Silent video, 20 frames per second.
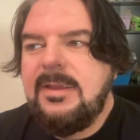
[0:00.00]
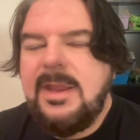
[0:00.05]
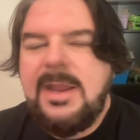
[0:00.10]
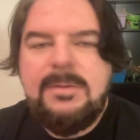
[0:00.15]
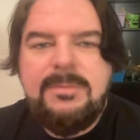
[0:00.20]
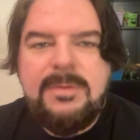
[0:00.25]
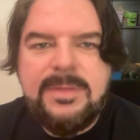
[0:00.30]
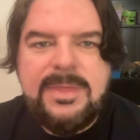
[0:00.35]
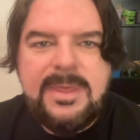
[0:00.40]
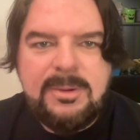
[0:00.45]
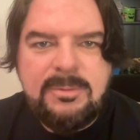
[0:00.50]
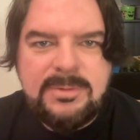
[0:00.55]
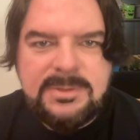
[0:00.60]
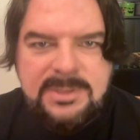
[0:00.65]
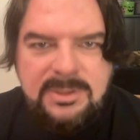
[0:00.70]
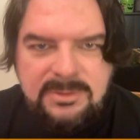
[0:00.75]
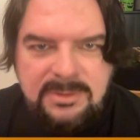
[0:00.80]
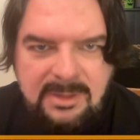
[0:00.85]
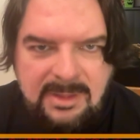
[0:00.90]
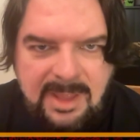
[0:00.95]
everything was
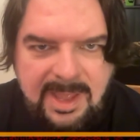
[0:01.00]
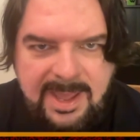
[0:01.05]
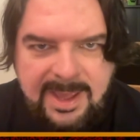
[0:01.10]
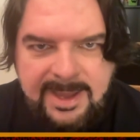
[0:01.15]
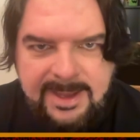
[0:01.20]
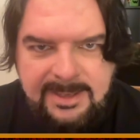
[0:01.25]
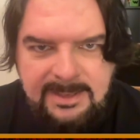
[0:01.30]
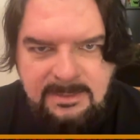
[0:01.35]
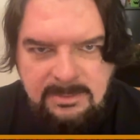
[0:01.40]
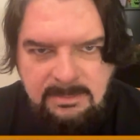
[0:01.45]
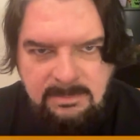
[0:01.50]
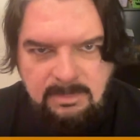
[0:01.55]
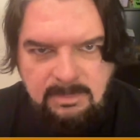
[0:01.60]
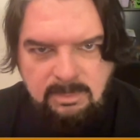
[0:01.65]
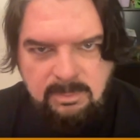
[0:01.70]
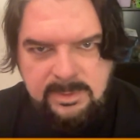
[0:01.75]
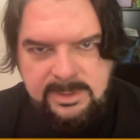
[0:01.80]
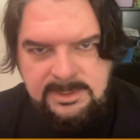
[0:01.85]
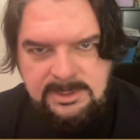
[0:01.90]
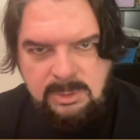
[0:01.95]
on the line
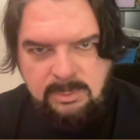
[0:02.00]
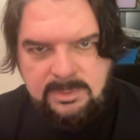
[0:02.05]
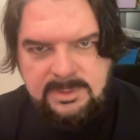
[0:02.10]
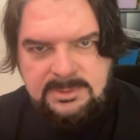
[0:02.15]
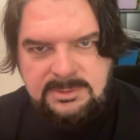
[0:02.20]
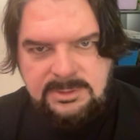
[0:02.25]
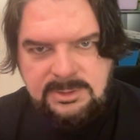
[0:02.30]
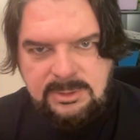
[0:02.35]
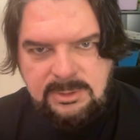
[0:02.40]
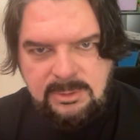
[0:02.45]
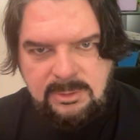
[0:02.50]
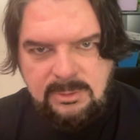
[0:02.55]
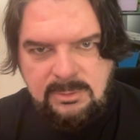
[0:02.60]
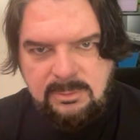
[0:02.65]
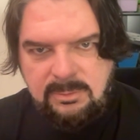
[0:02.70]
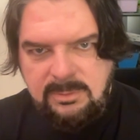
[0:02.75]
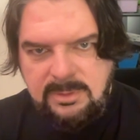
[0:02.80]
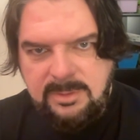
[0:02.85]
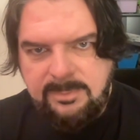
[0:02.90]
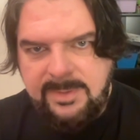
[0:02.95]
when you went
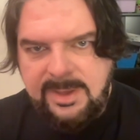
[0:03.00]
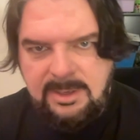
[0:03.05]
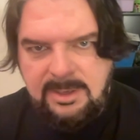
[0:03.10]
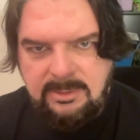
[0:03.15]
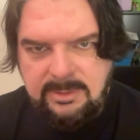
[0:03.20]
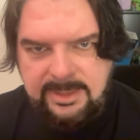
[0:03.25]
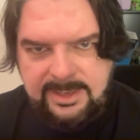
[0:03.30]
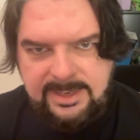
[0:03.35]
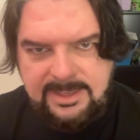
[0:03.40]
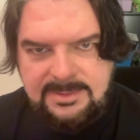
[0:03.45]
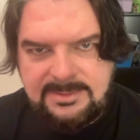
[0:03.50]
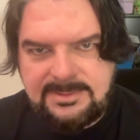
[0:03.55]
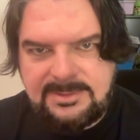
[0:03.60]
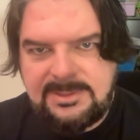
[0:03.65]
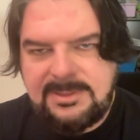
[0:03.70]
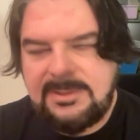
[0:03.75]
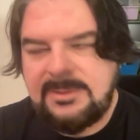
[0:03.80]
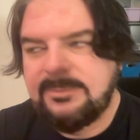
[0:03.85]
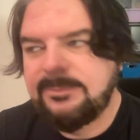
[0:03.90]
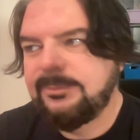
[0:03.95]
to the
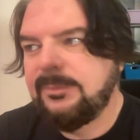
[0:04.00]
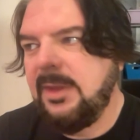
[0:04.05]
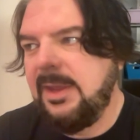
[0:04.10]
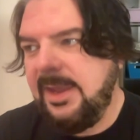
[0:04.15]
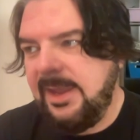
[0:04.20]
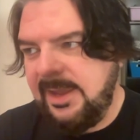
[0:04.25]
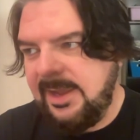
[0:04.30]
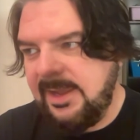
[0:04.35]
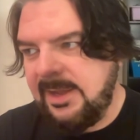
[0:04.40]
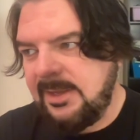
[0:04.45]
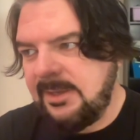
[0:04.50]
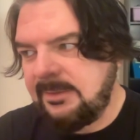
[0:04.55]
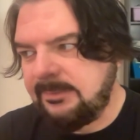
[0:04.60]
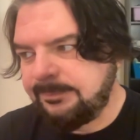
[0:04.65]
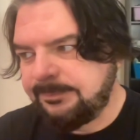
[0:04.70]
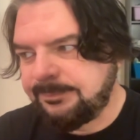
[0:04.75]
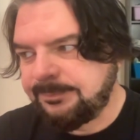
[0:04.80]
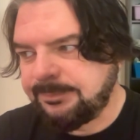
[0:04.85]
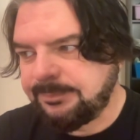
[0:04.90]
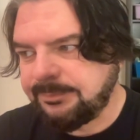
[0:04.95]
Meadowlands
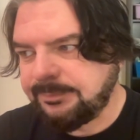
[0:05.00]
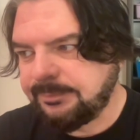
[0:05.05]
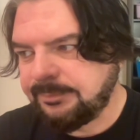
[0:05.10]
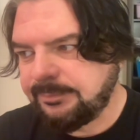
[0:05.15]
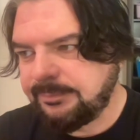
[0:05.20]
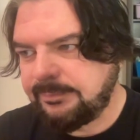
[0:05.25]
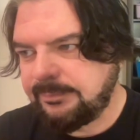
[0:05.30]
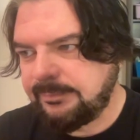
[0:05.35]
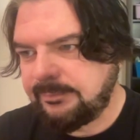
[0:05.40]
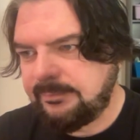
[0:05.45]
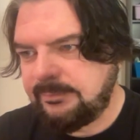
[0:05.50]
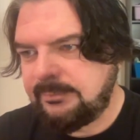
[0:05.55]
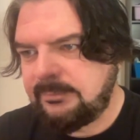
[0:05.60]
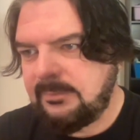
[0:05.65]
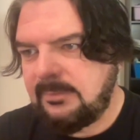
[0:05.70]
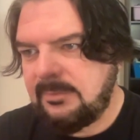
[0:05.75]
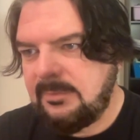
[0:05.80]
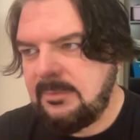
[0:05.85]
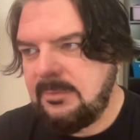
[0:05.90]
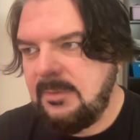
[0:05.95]
and
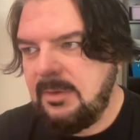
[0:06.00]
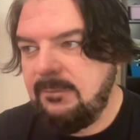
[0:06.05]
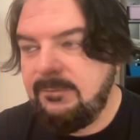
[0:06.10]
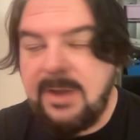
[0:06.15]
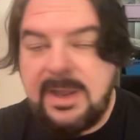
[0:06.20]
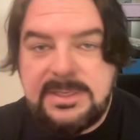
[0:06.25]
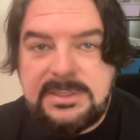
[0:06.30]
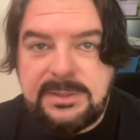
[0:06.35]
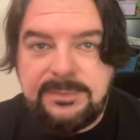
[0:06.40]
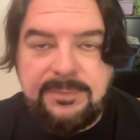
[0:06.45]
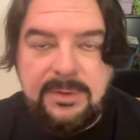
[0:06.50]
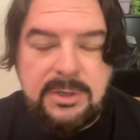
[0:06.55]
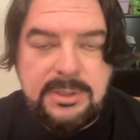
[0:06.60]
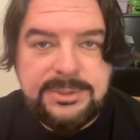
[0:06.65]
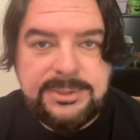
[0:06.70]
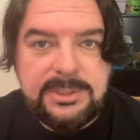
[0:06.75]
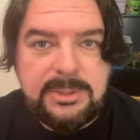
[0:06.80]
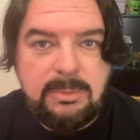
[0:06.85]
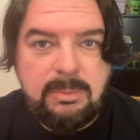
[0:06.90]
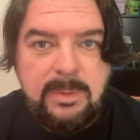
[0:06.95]
vice
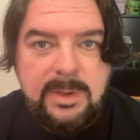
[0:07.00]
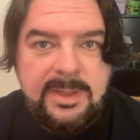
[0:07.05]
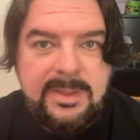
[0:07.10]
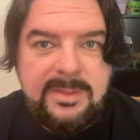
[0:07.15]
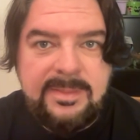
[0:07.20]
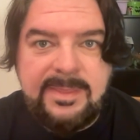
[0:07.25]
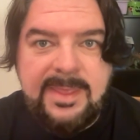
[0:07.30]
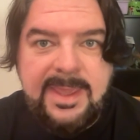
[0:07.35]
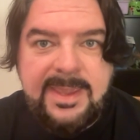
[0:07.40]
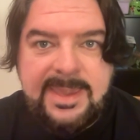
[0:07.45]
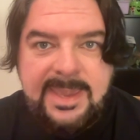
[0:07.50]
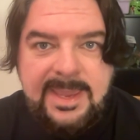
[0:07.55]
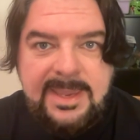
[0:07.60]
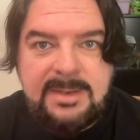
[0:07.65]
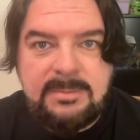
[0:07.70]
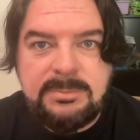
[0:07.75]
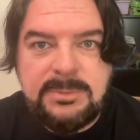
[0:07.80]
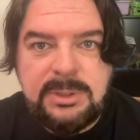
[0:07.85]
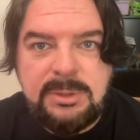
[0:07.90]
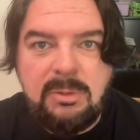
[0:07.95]
versa. When they
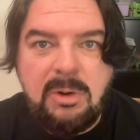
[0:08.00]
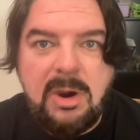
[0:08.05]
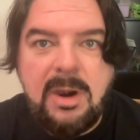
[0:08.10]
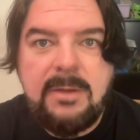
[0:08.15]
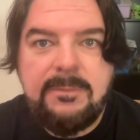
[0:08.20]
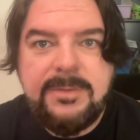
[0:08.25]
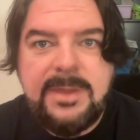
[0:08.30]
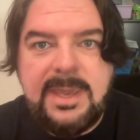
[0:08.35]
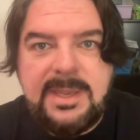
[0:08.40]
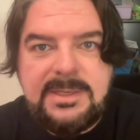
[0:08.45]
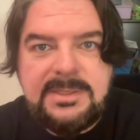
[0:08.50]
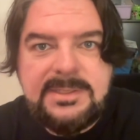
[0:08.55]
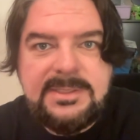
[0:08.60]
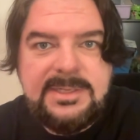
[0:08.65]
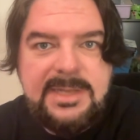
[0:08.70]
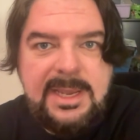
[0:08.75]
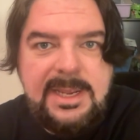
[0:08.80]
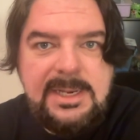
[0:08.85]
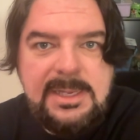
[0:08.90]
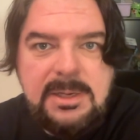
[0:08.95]
came to RFK
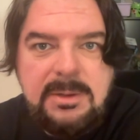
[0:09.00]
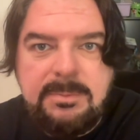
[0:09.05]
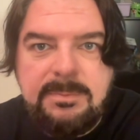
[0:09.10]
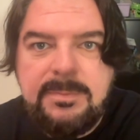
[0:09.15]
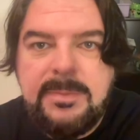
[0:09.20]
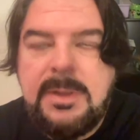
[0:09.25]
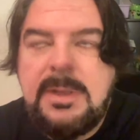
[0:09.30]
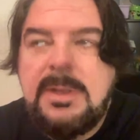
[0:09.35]
Stadium,